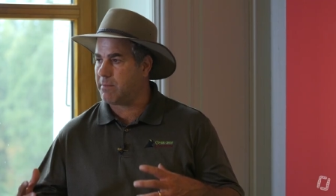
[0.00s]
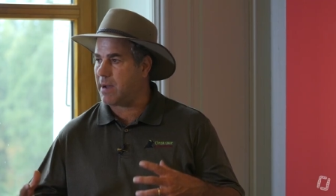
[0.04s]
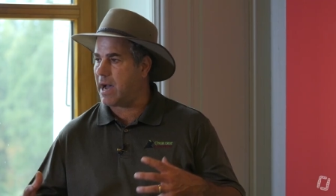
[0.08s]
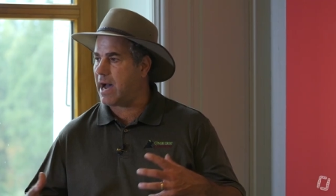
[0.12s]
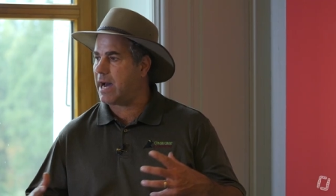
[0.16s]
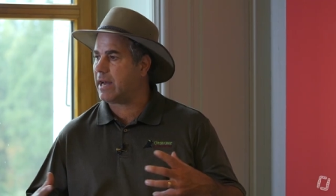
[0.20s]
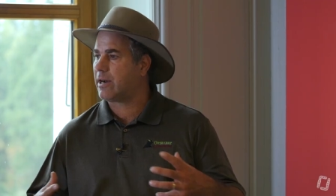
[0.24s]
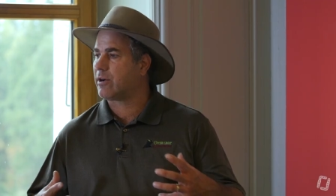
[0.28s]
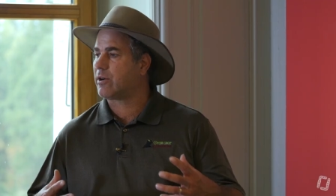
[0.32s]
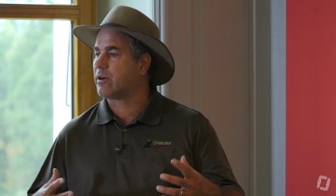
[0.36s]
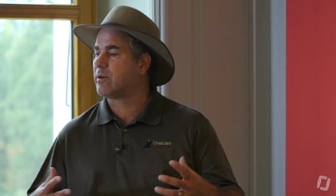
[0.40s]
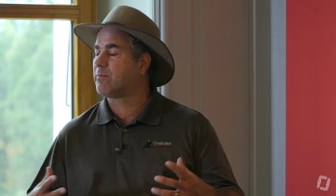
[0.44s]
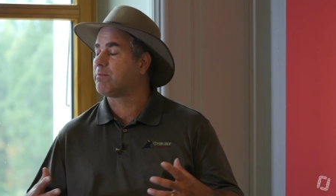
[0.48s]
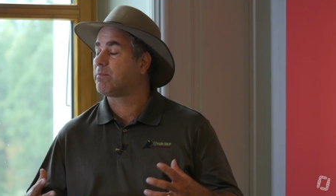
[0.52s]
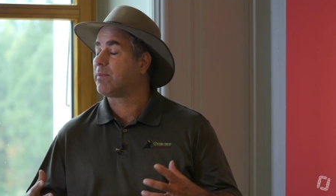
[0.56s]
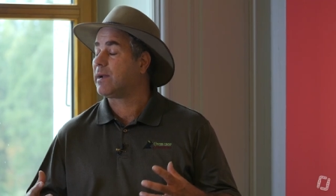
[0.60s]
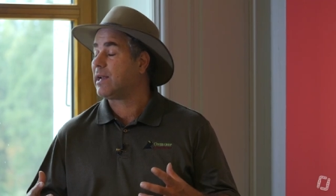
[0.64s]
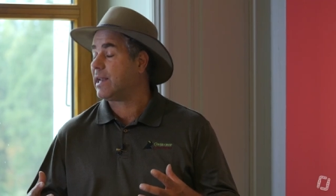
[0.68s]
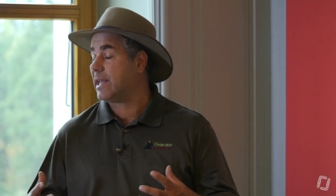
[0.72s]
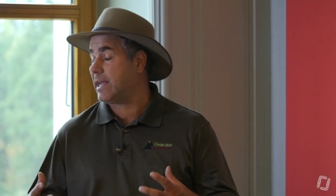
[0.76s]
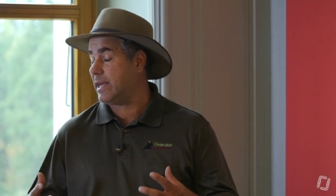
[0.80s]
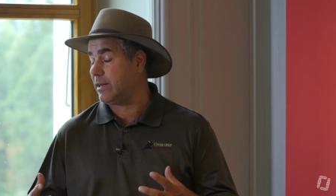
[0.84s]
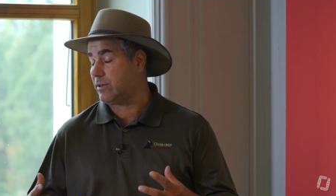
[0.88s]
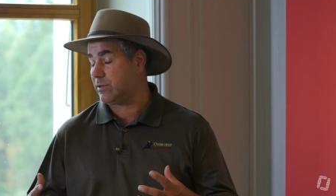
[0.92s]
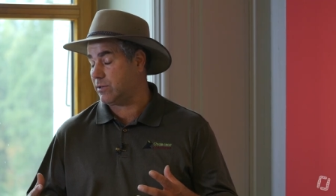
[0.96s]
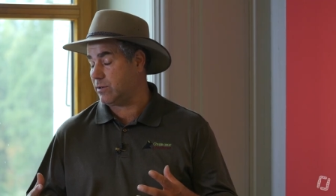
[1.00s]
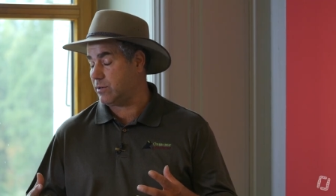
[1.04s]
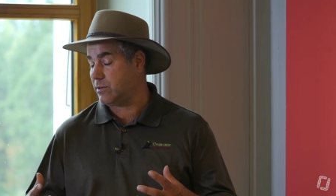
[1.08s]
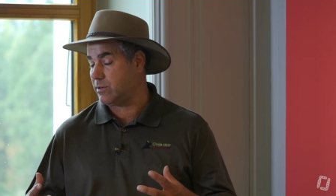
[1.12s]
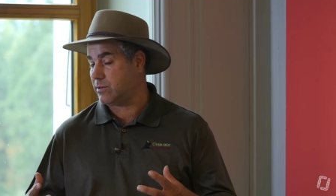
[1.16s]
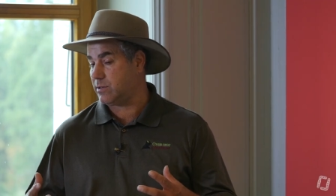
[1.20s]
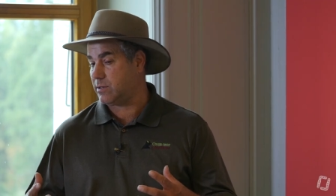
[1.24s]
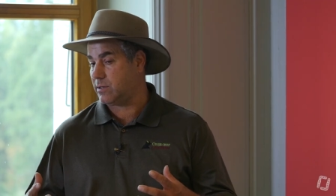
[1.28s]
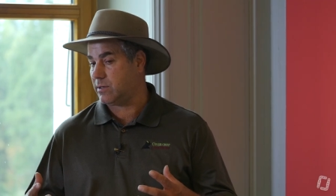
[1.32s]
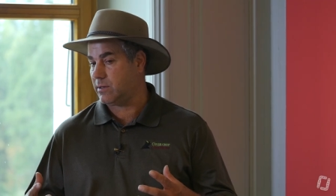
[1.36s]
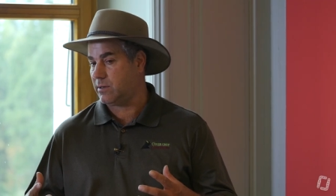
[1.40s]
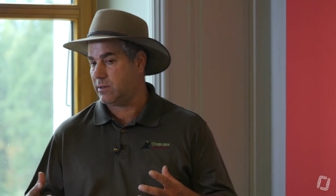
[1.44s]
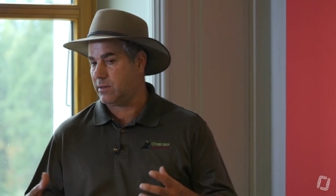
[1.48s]
modern
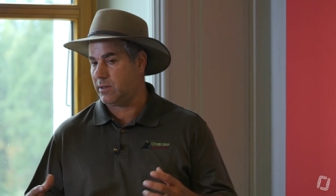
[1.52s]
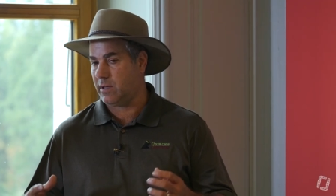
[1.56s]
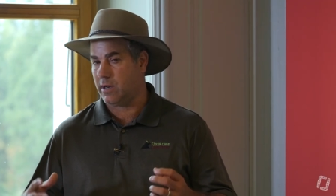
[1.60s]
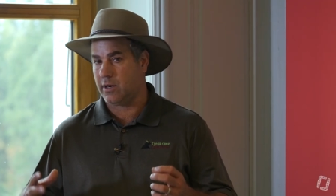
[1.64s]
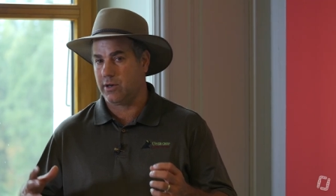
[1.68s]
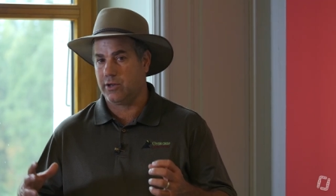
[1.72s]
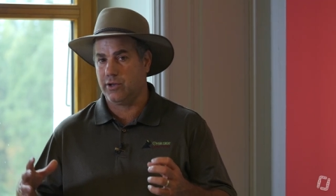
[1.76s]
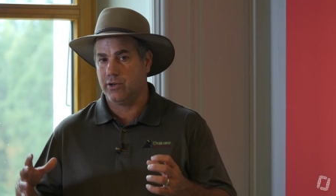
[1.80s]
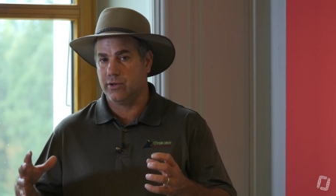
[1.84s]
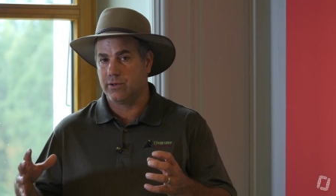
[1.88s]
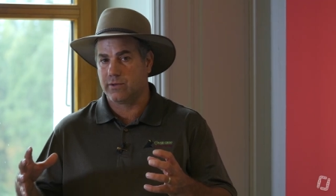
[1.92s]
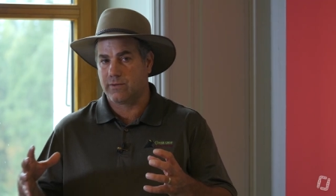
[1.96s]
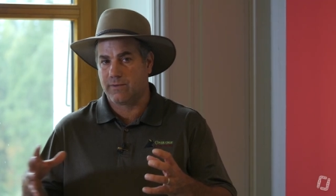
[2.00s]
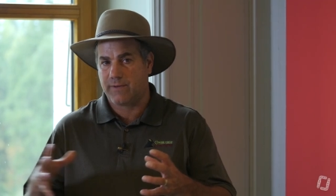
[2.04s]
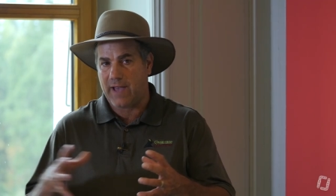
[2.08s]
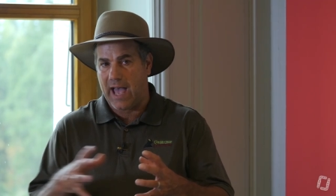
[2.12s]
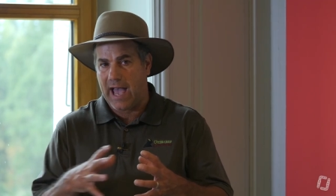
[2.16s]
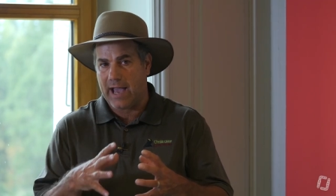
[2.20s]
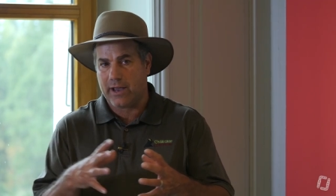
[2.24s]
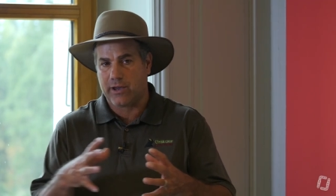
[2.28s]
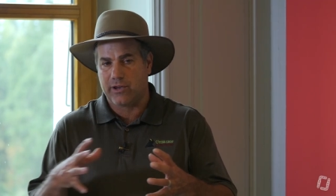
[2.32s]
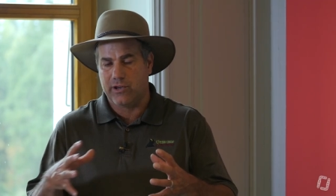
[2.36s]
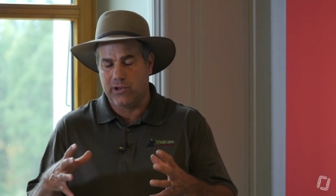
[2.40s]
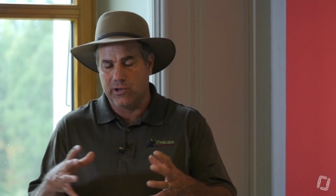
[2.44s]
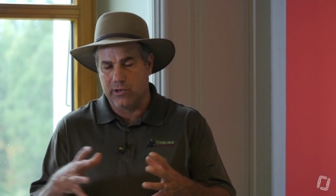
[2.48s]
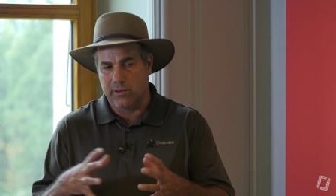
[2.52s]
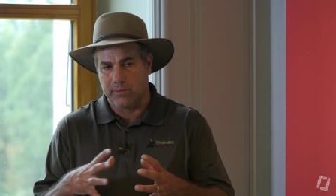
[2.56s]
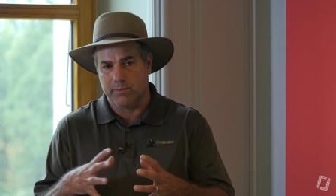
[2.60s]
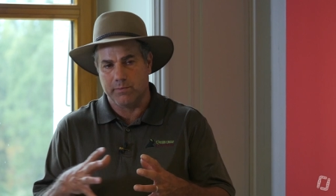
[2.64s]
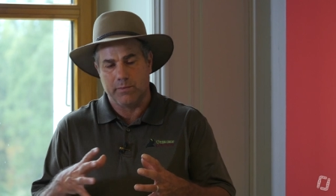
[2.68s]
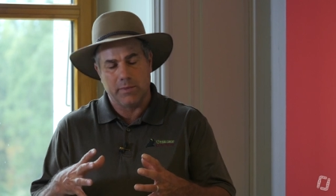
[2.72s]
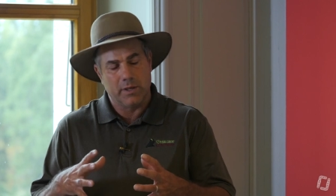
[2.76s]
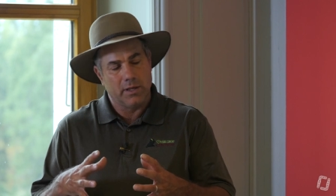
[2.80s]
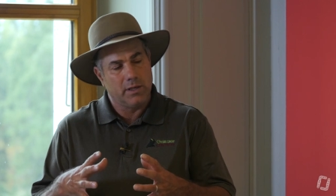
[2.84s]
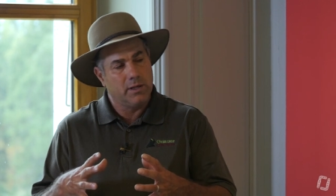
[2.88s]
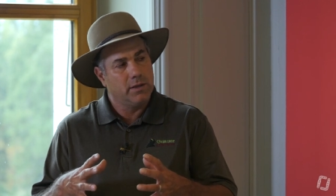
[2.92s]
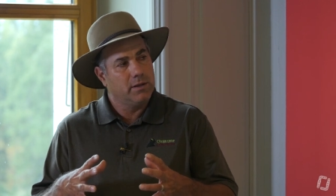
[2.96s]
planters that use vacuum,